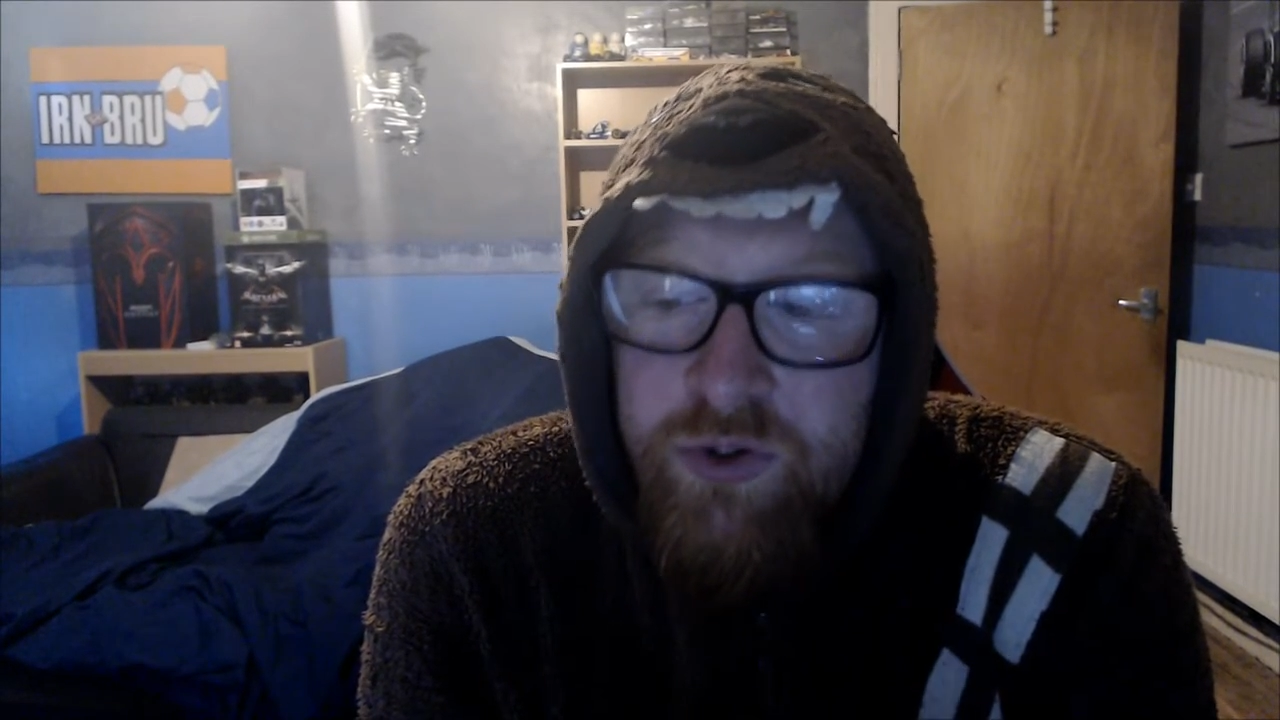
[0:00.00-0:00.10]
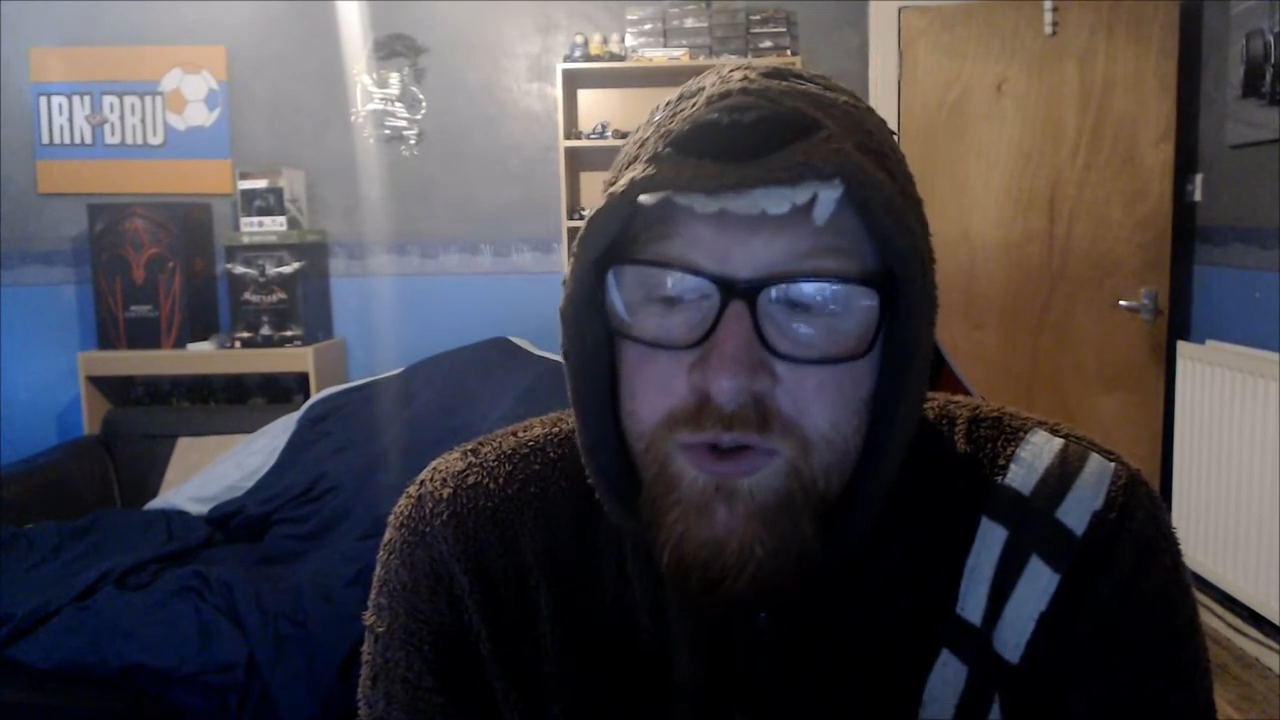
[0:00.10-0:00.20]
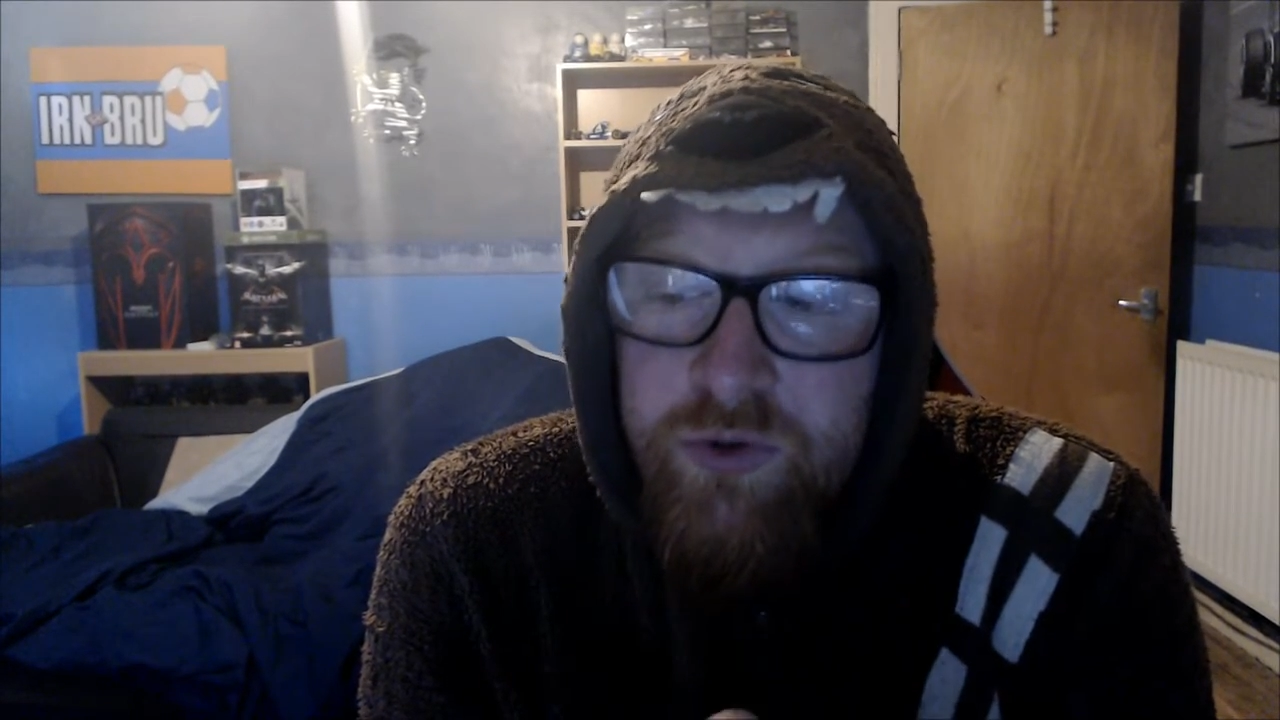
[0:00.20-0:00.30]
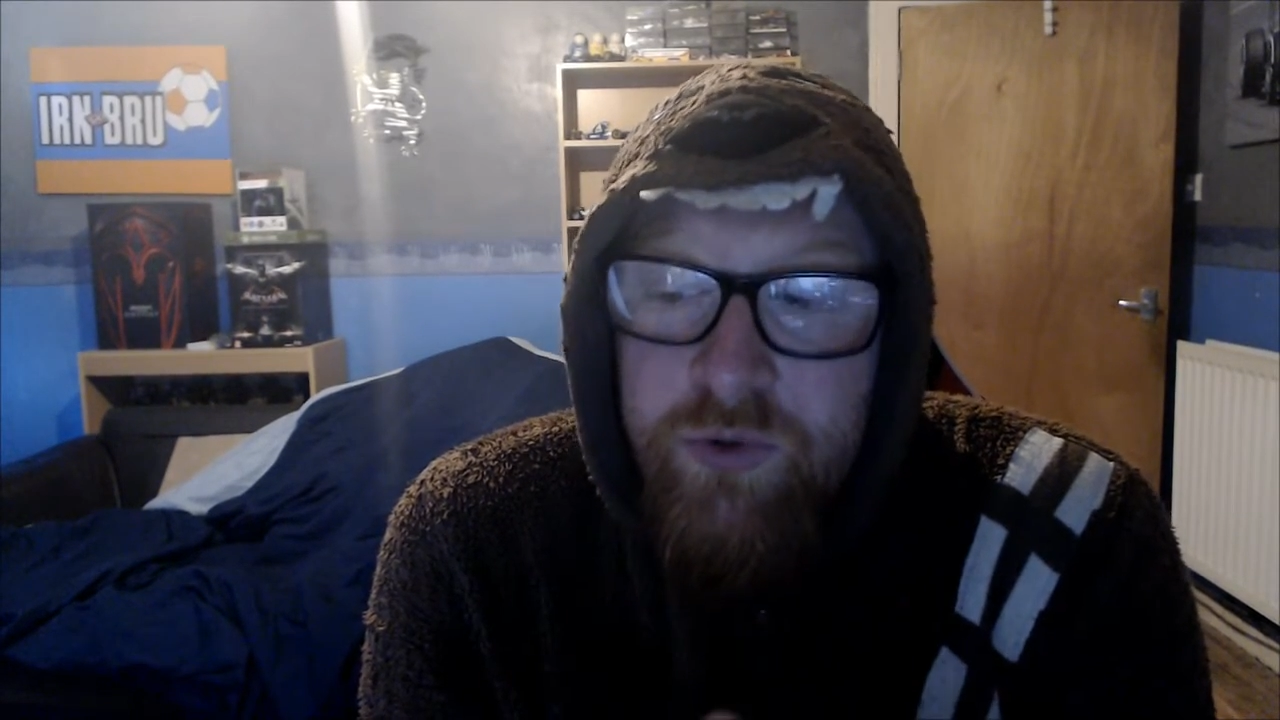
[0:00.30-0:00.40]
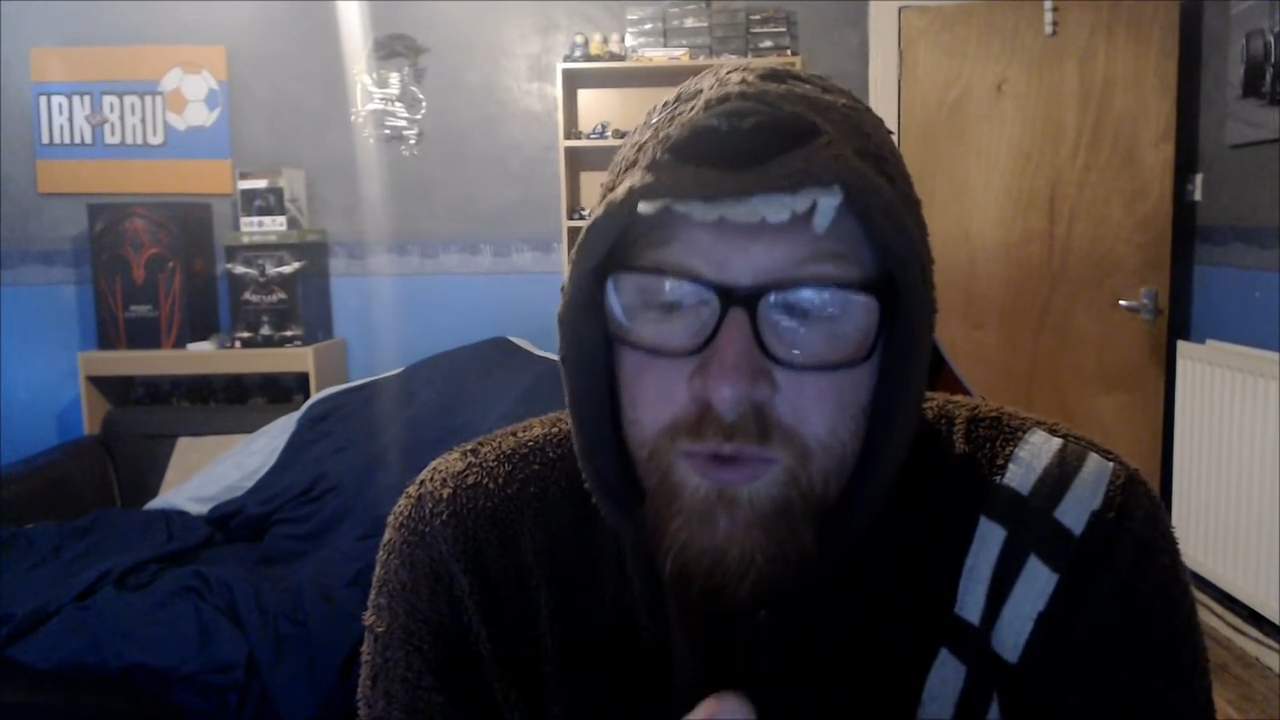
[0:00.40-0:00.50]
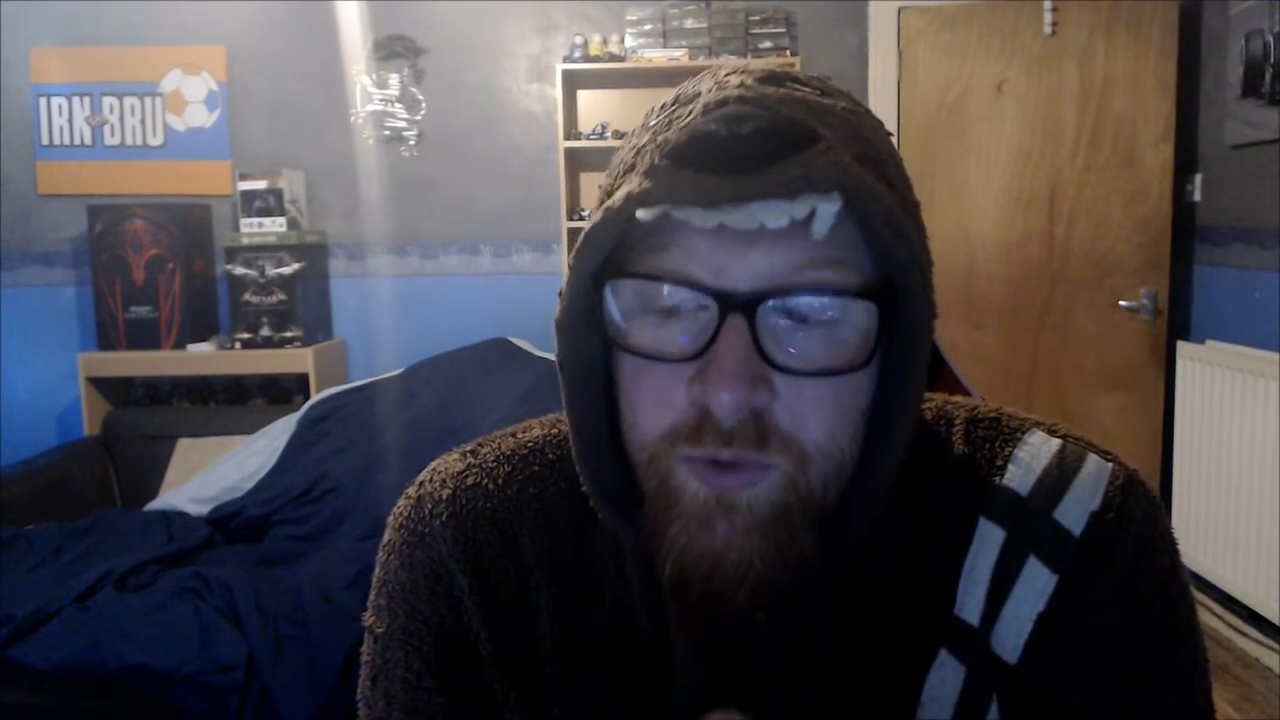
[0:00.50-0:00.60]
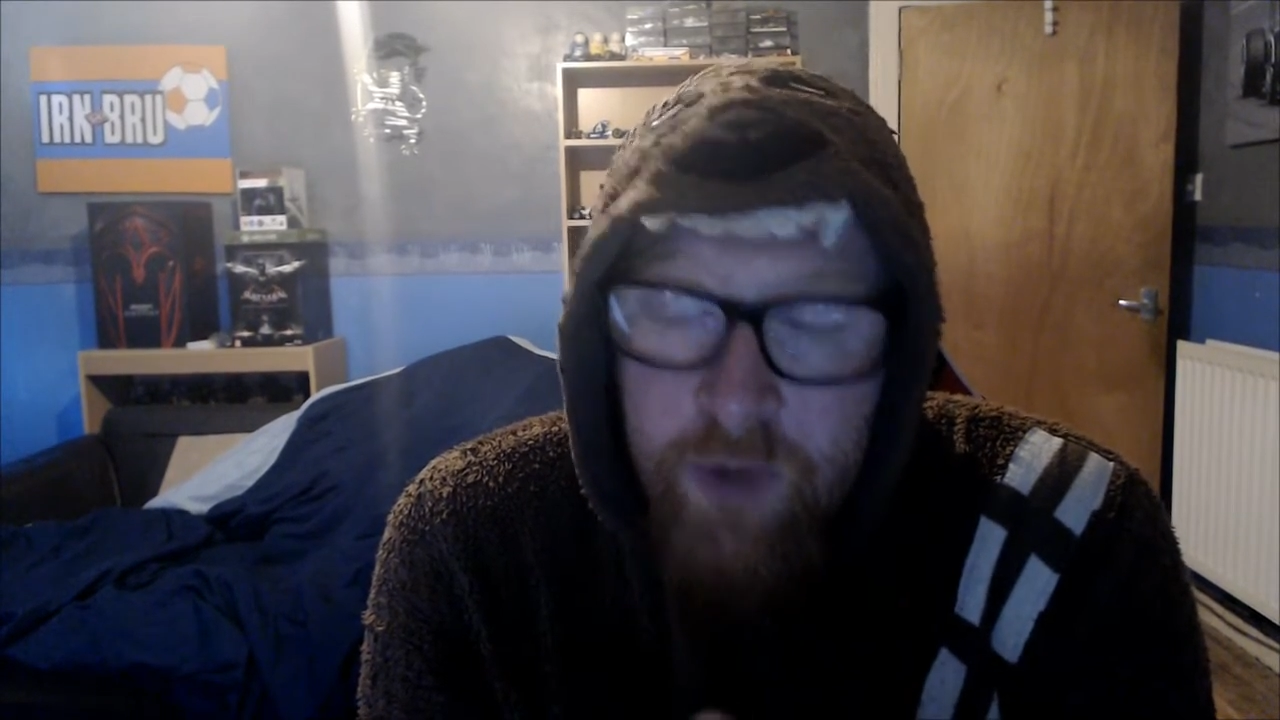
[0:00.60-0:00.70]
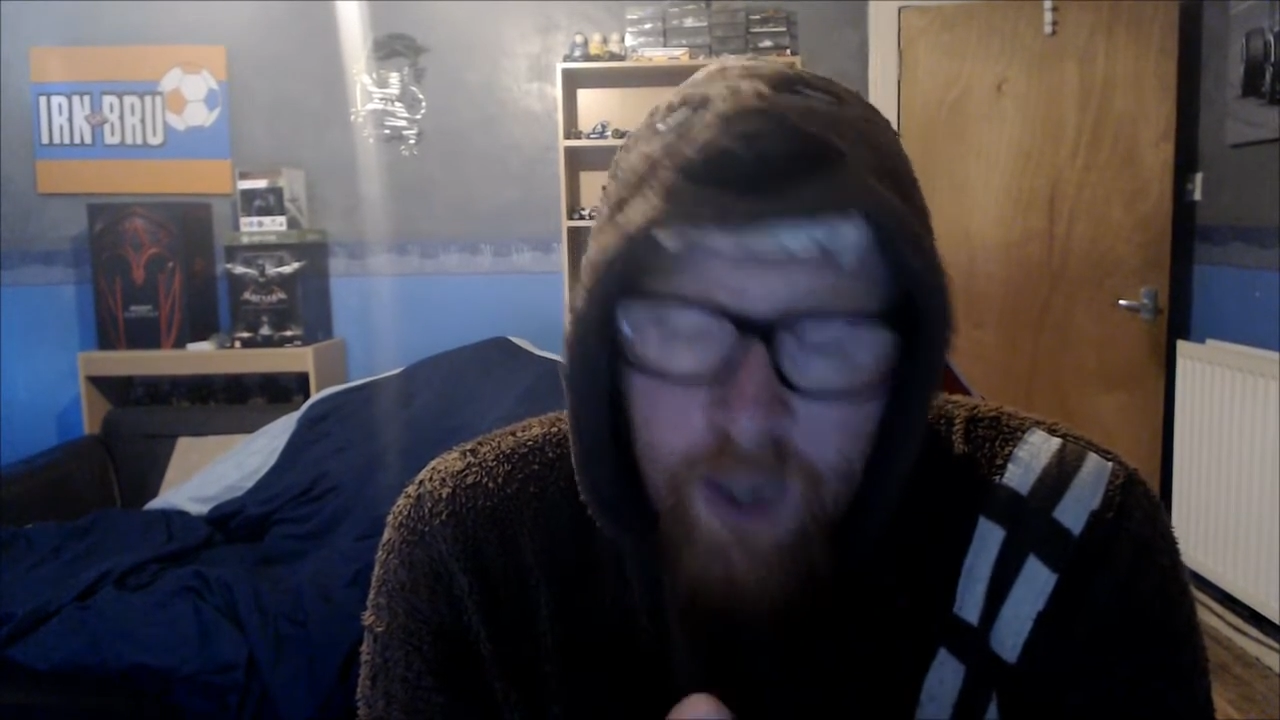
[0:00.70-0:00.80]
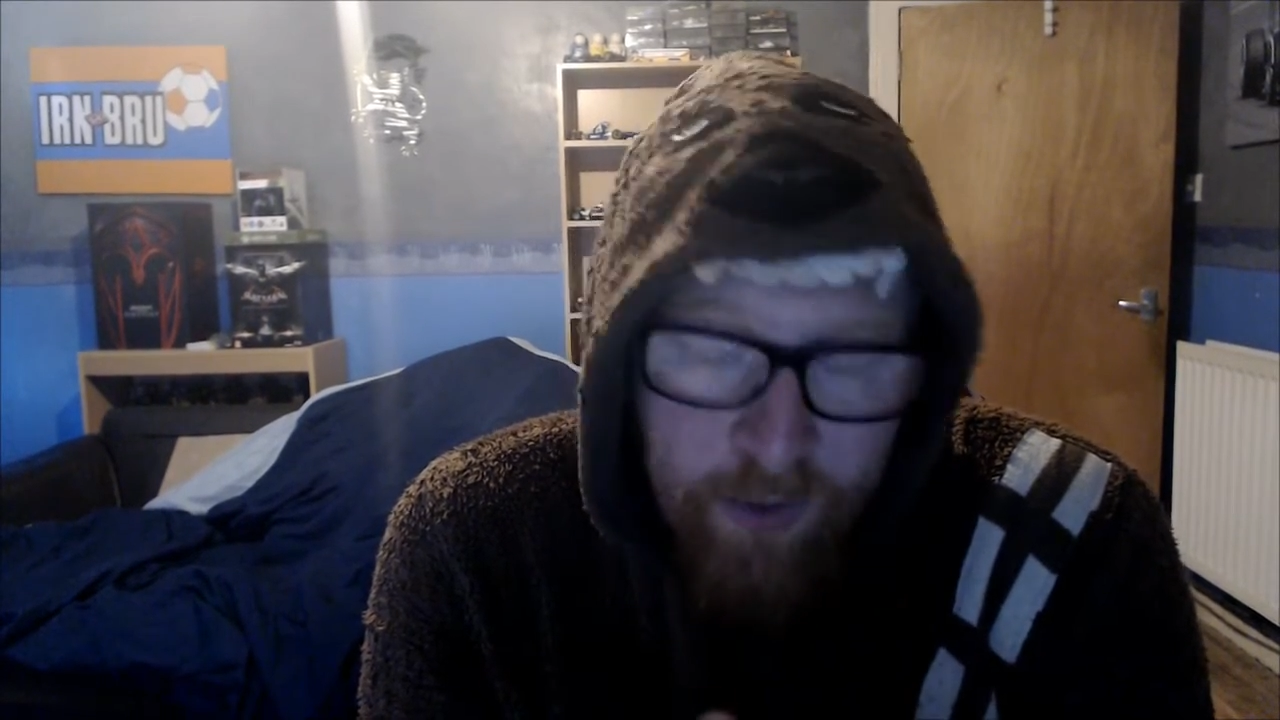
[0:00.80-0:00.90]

you know how